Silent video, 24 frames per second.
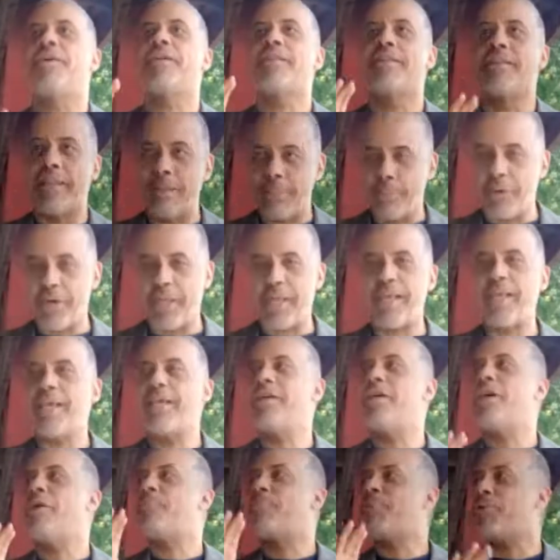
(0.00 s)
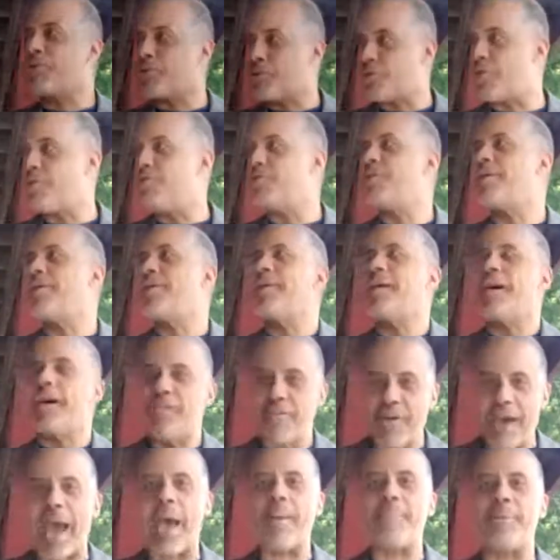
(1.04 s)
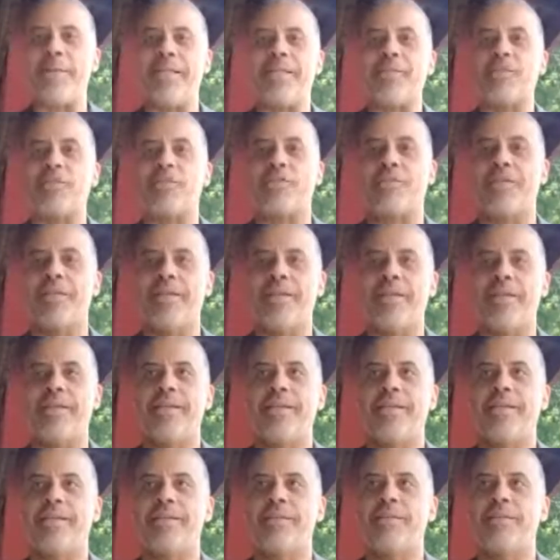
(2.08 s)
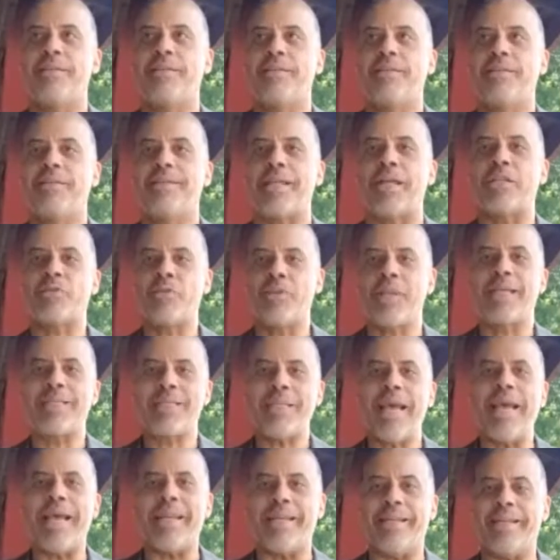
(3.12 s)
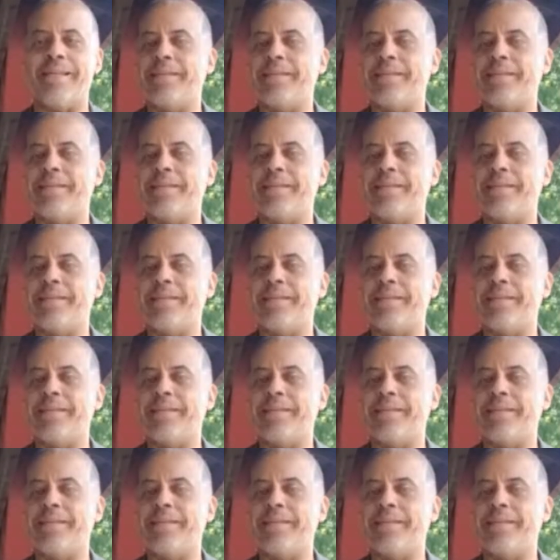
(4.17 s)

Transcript: liberty, pursuit of happiness. That's what they said.